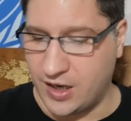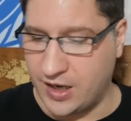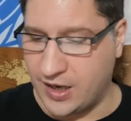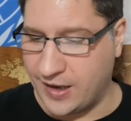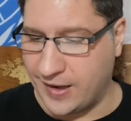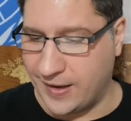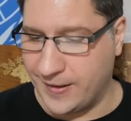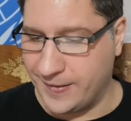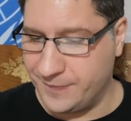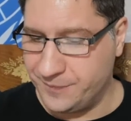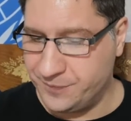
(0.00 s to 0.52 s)

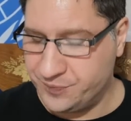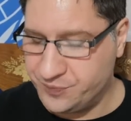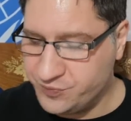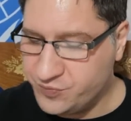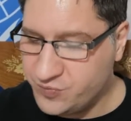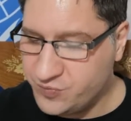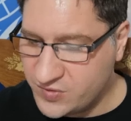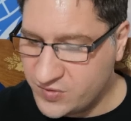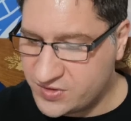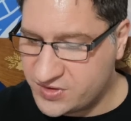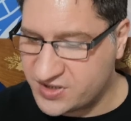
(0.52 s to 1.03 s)
Uh,
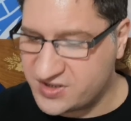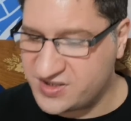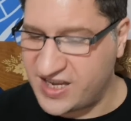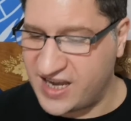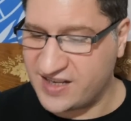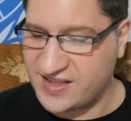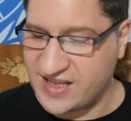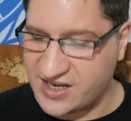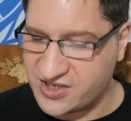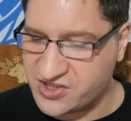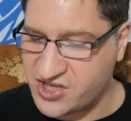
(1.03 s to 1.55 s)
to
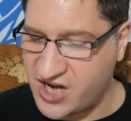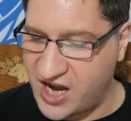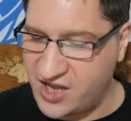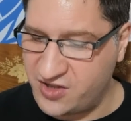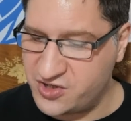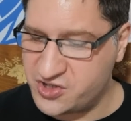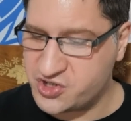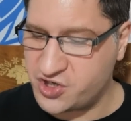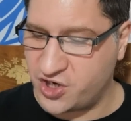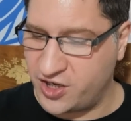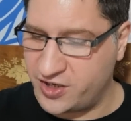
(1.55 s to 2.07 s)
take that
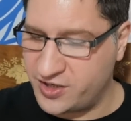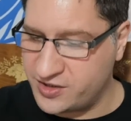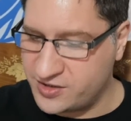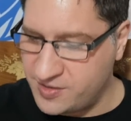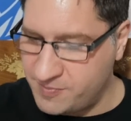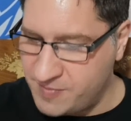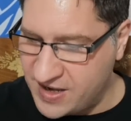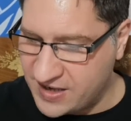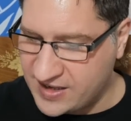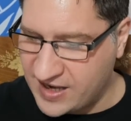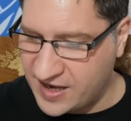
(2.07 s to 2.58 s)
challenge on and
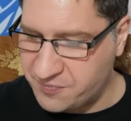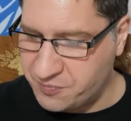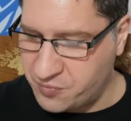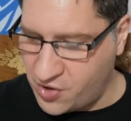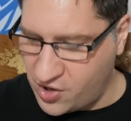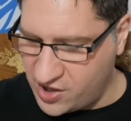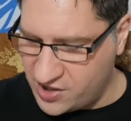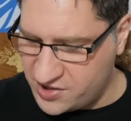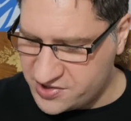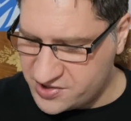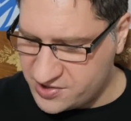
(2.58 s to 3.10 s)
to make that
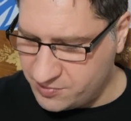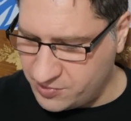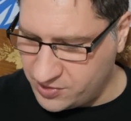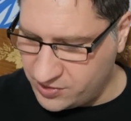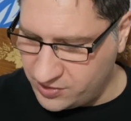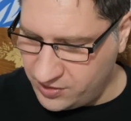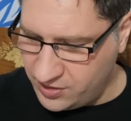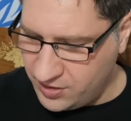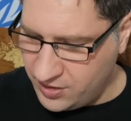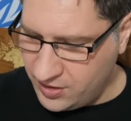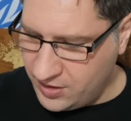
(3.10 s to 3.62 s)

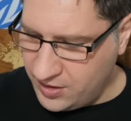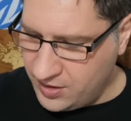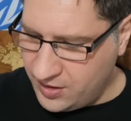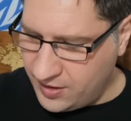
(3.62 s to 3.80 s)
possible